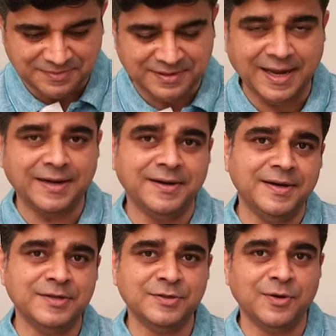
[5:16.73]
the
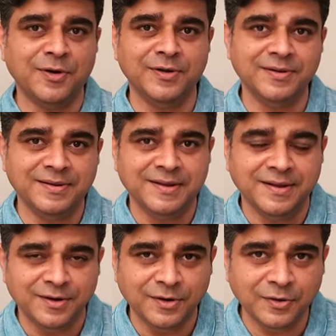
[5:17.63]
category is called
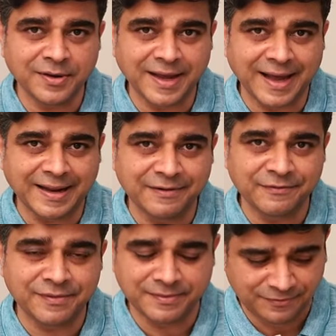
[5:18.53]
look
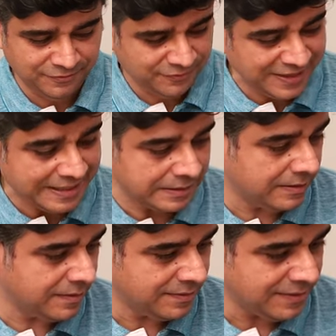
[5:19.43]
and
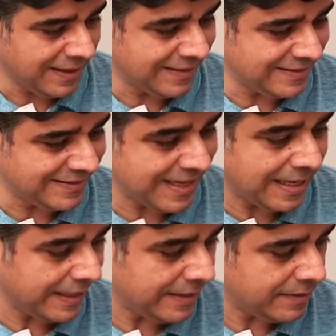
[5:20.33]
feel and
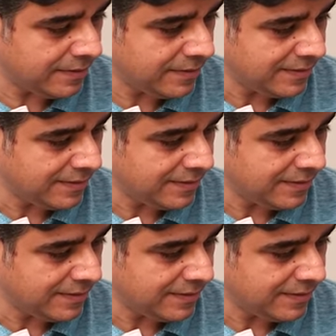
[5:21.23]
design.